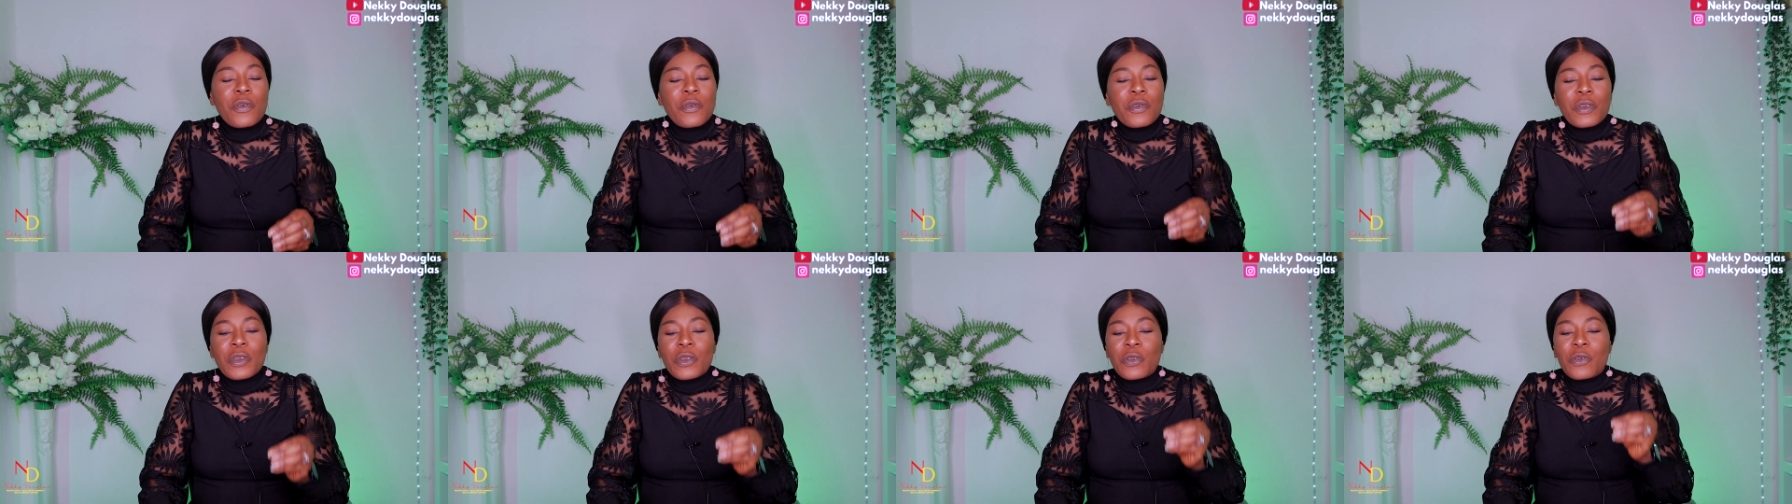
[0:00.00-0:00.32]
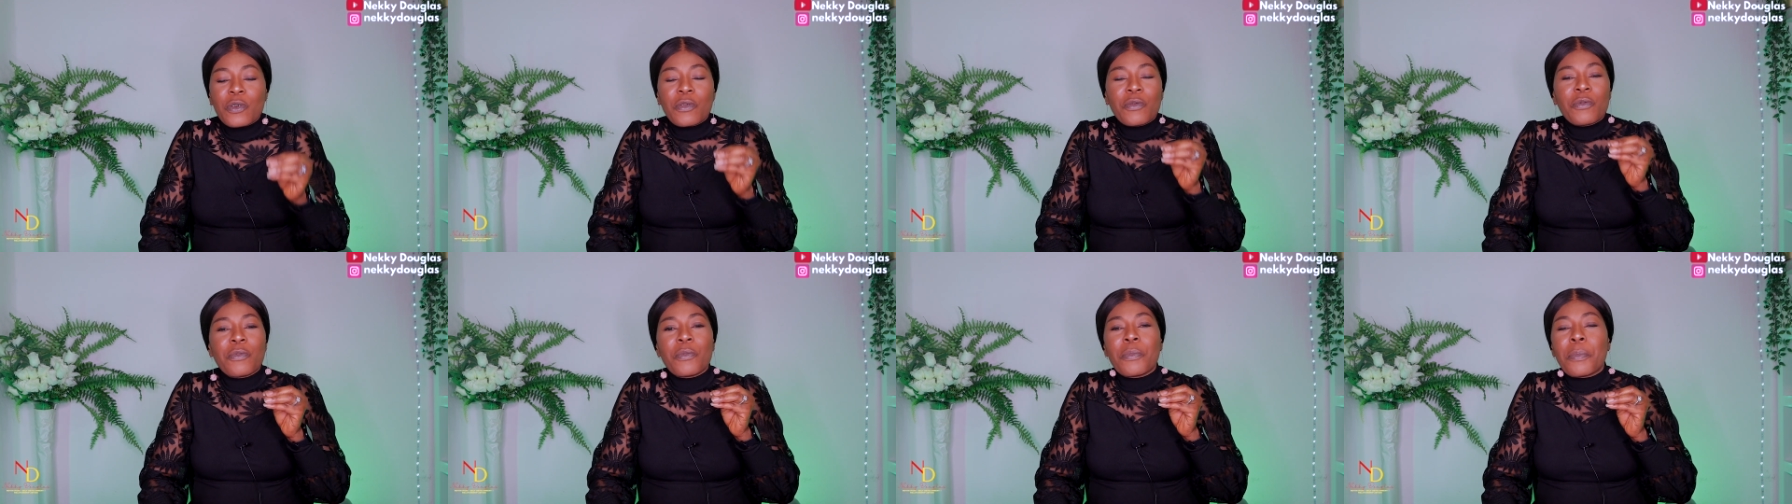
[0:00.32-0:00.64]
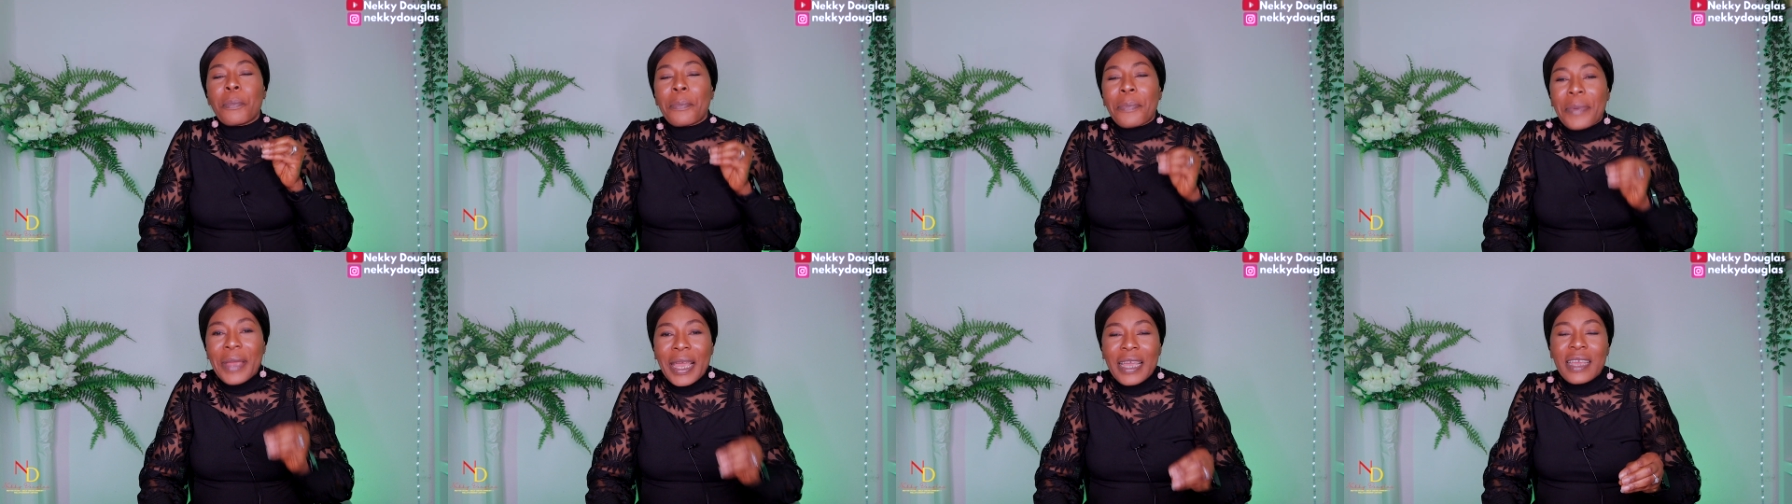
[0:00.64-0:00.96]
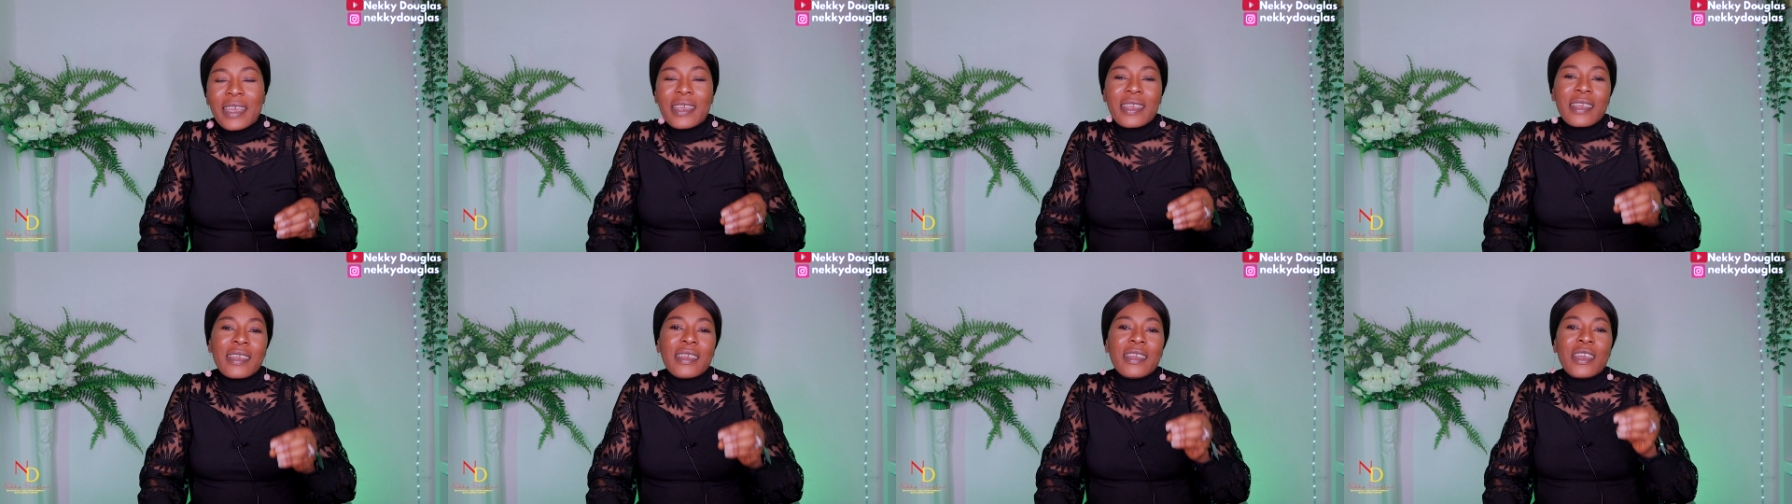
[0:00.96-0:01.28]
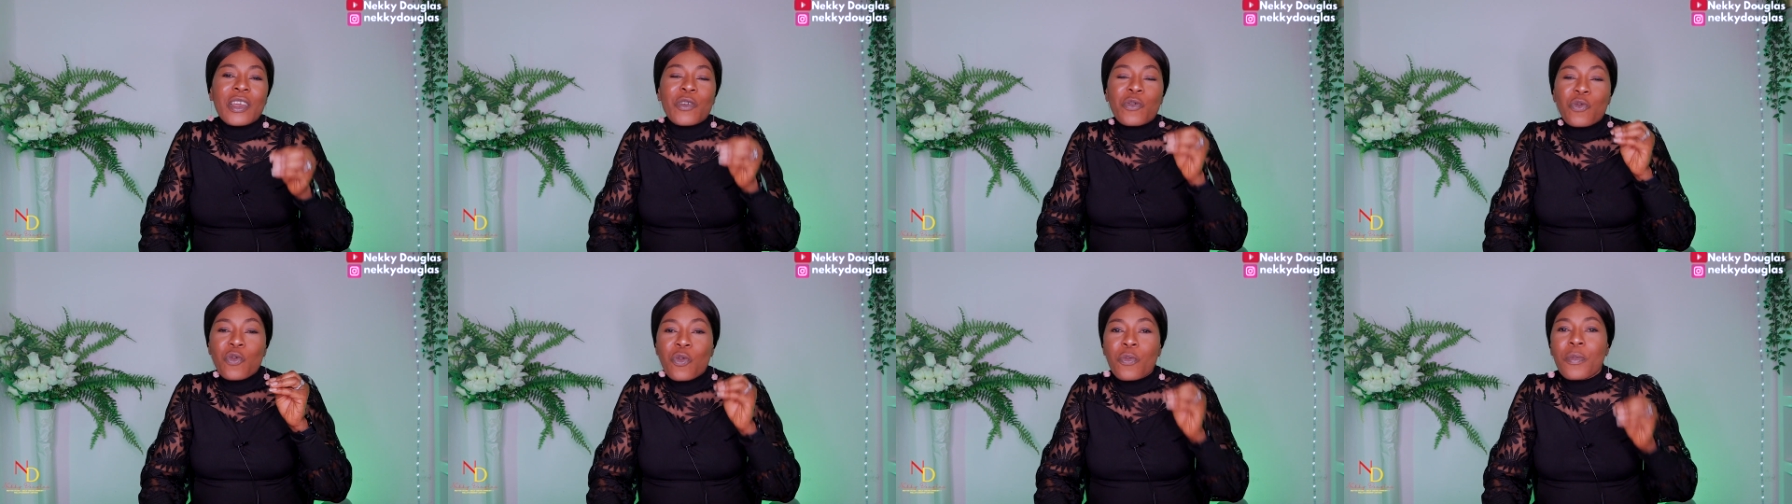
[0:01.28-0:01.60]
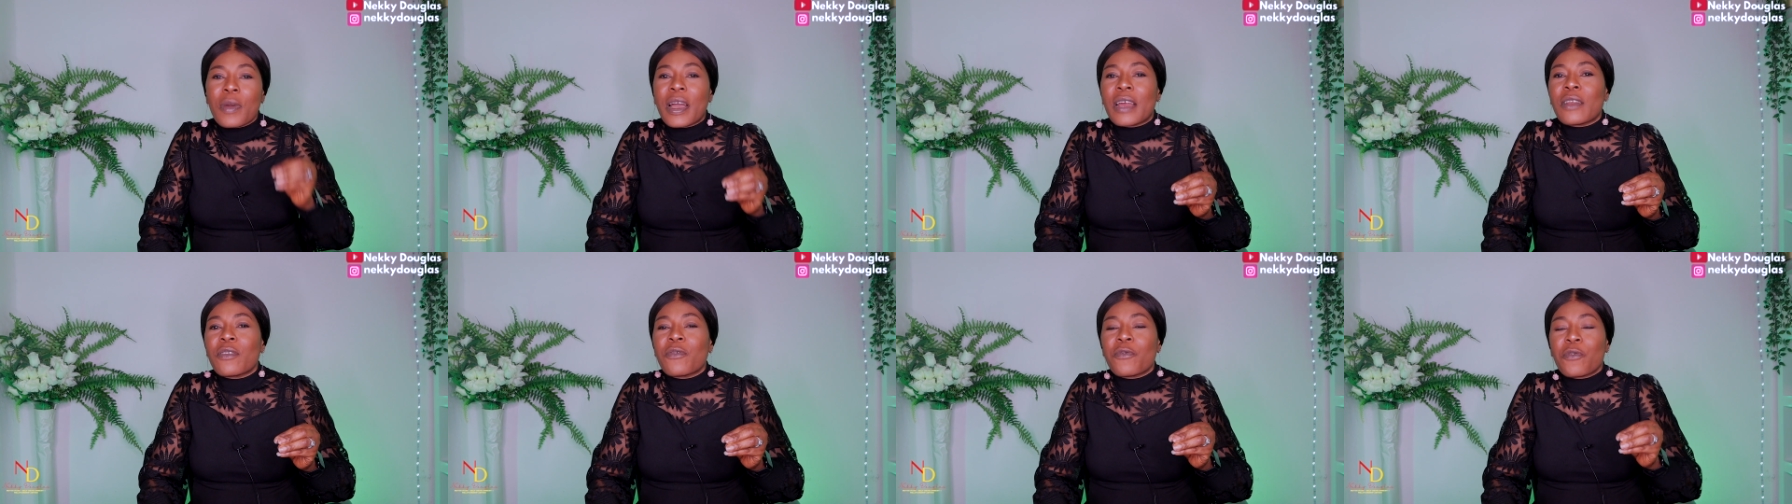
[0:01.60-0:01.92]
you know, beg a
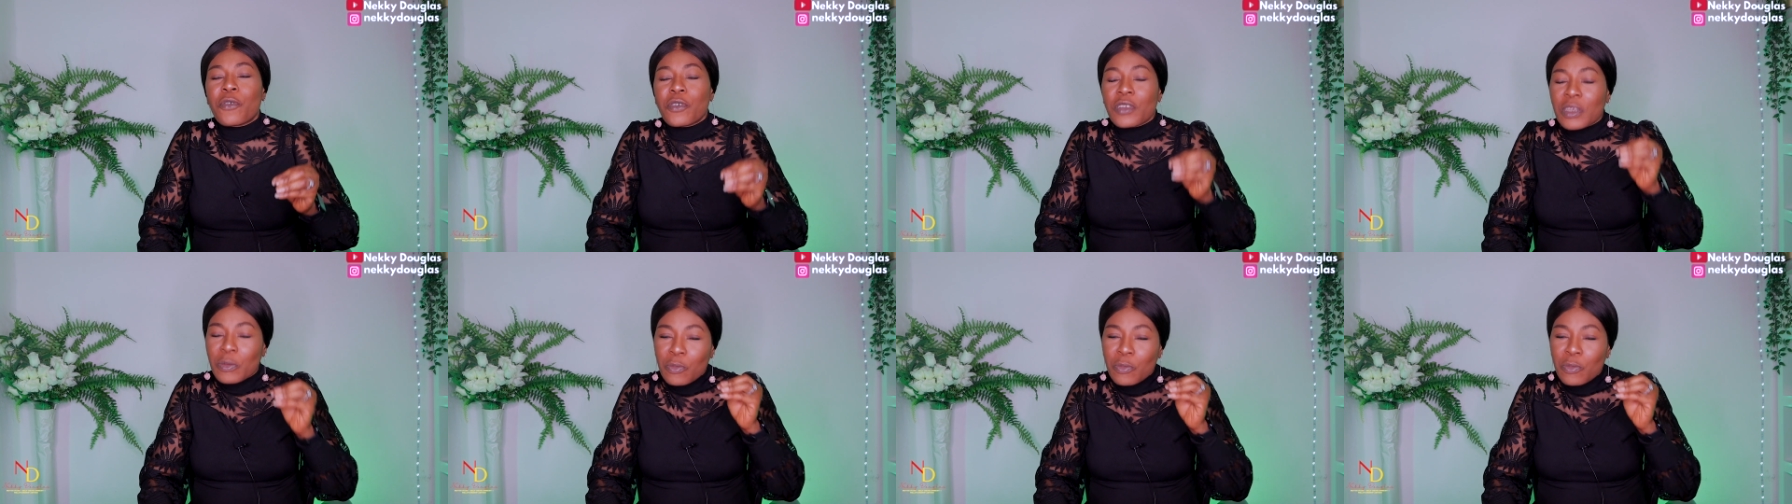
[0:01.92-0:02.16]
woman for